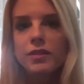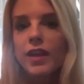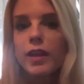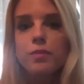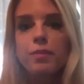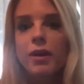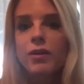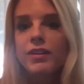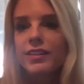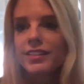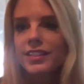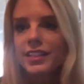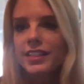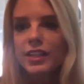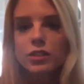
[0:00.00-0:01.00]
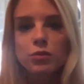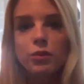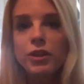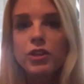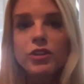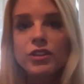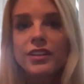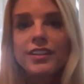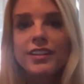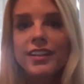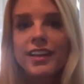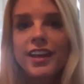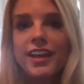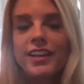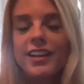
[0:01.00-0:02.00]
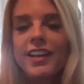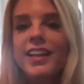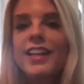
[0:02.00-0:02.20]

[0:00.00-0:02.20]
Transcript: They had buried the details. We couldn't get